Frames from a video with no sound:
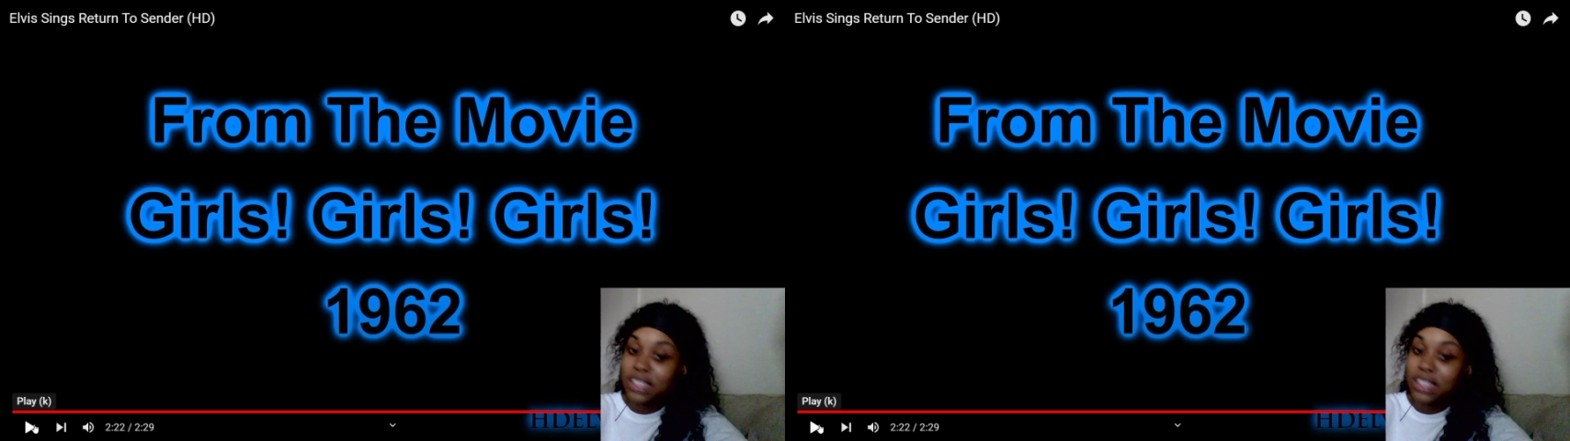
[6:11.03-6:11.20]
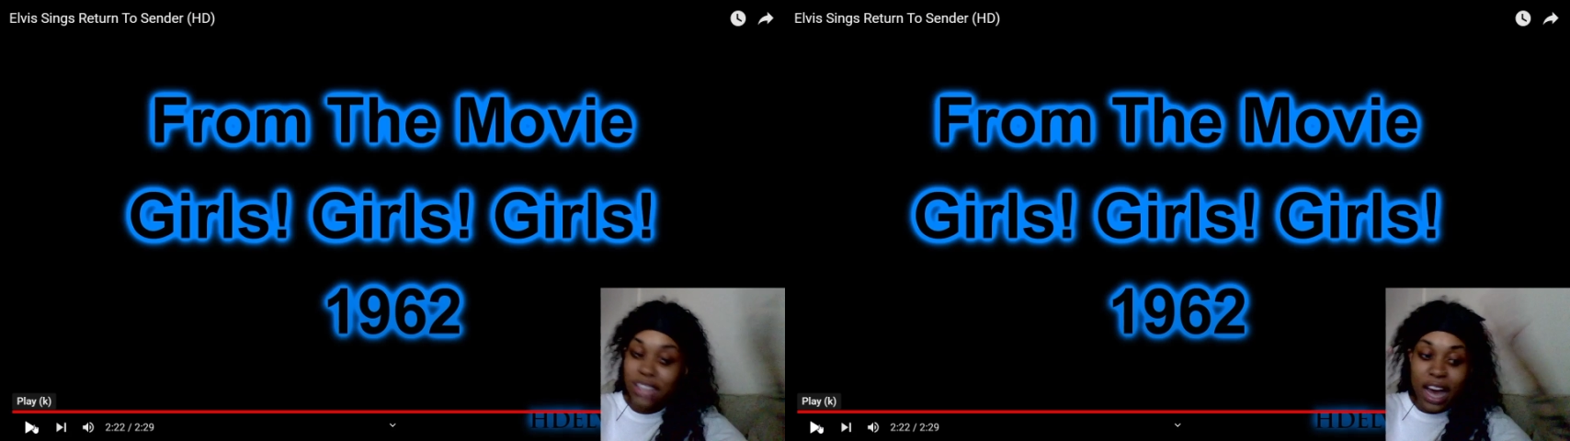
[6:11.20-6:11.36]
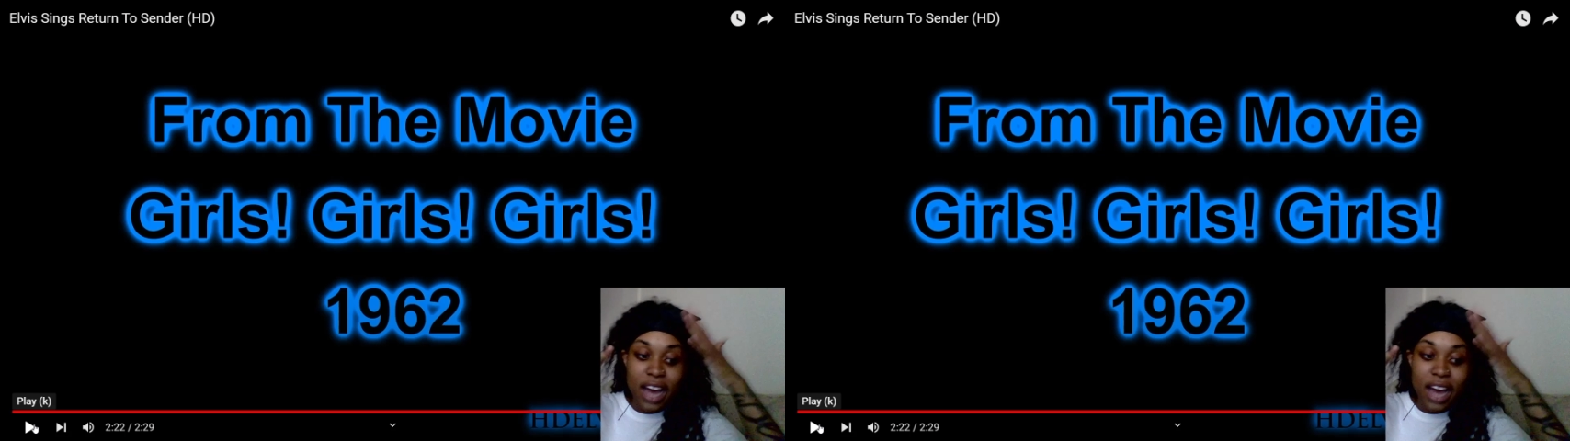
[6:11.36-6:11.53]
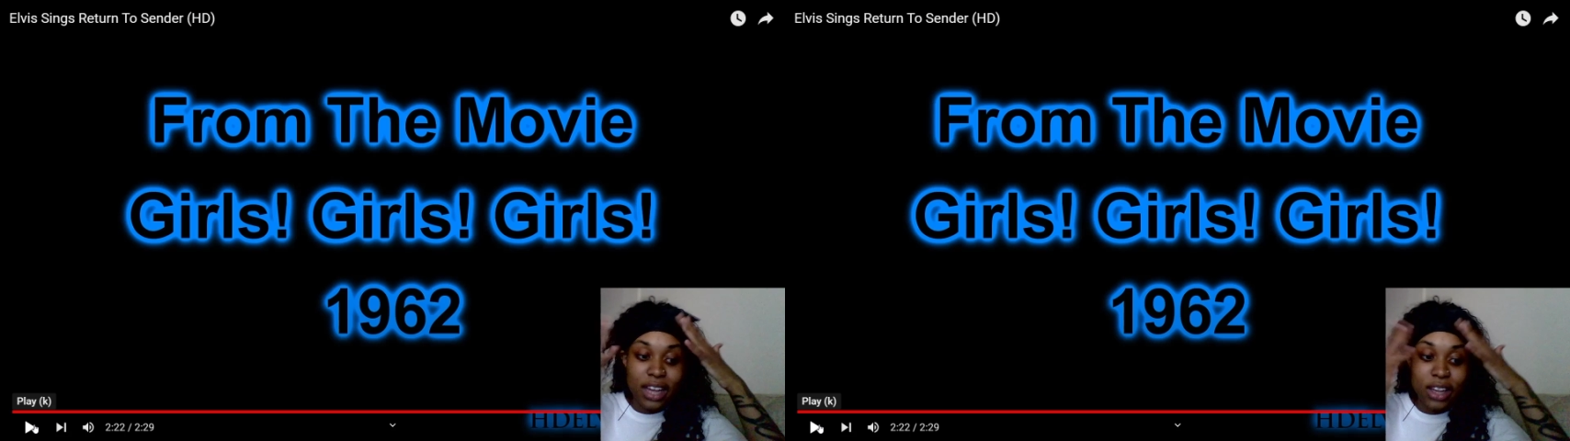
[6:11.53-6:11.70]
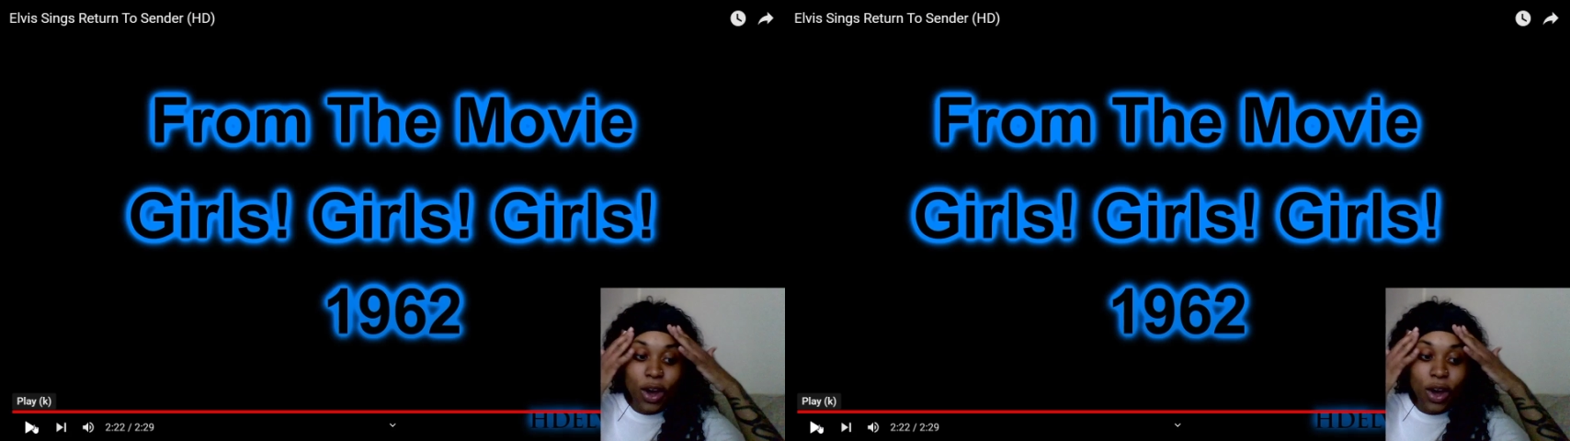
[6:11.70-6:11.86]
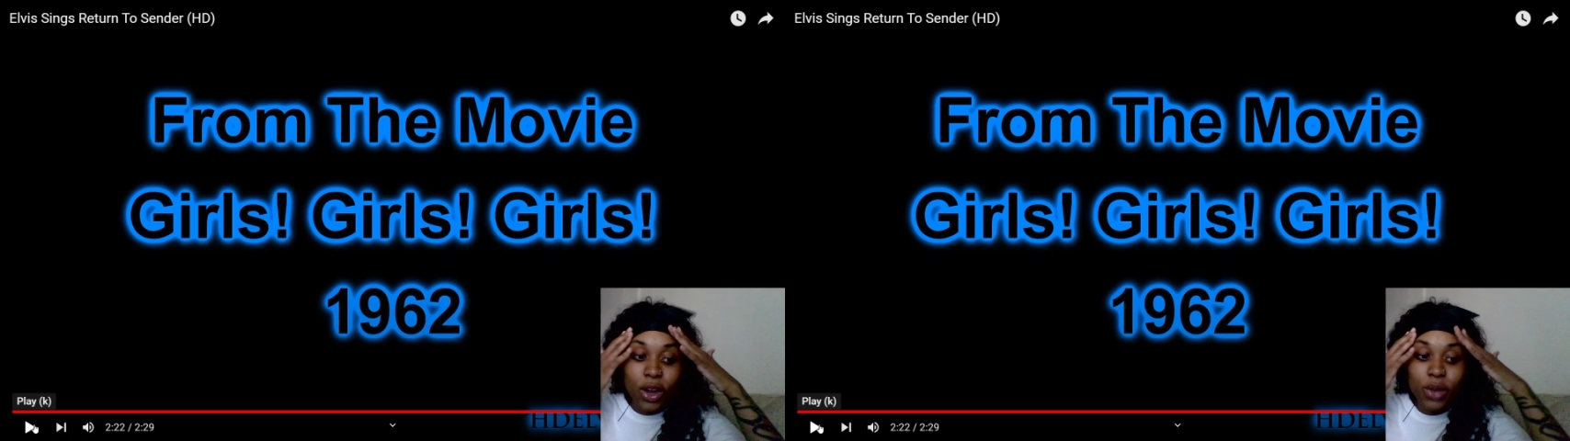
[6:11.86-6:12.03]
I the
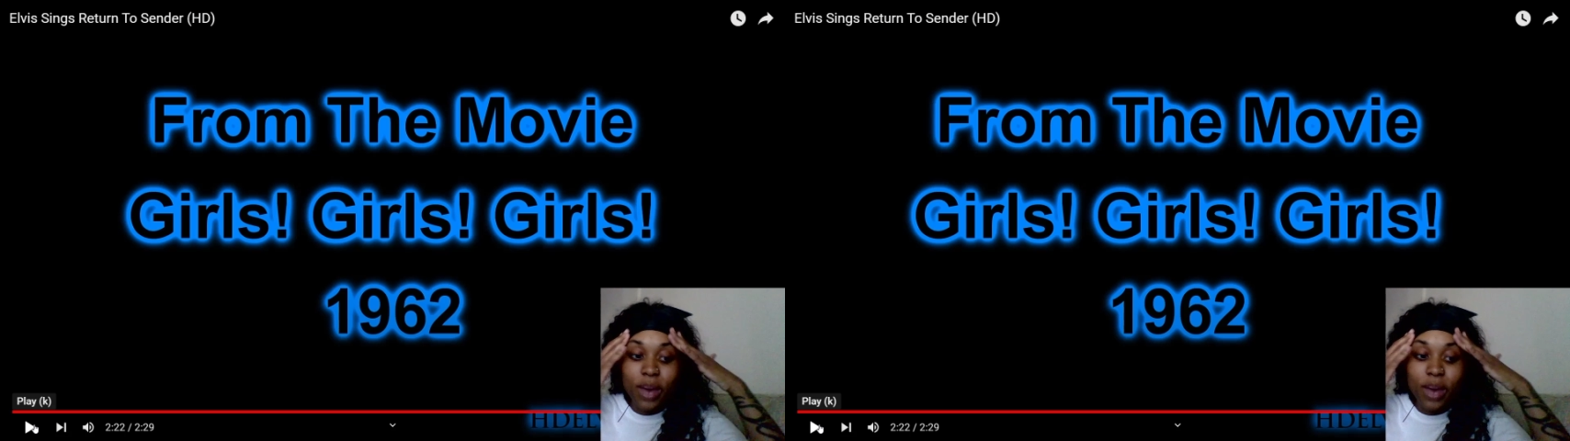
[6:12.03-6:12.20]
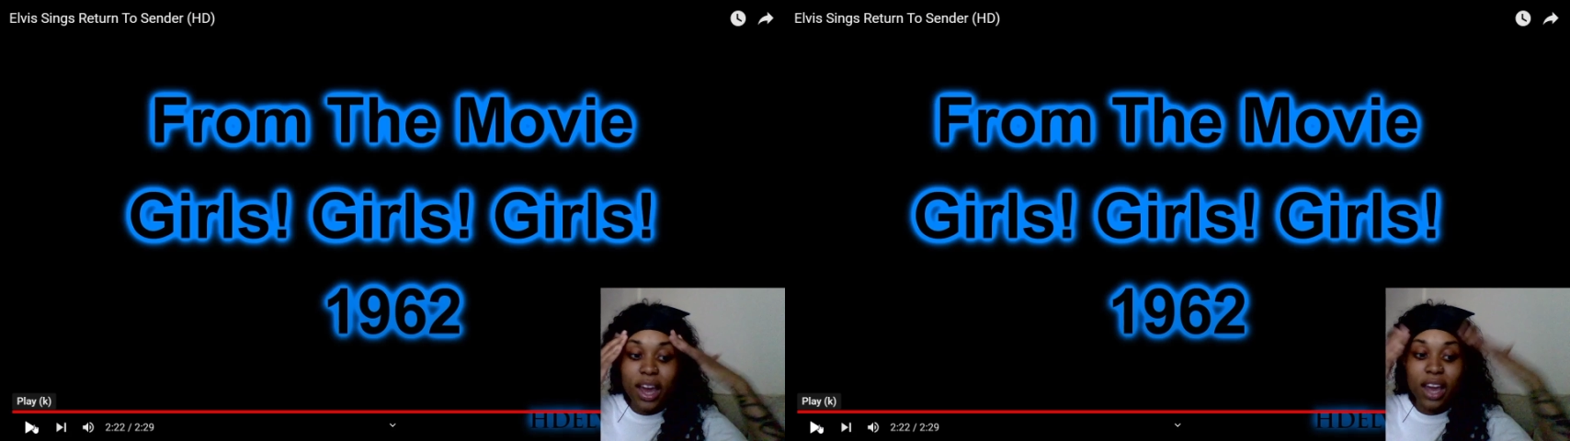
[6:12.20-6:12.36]
only way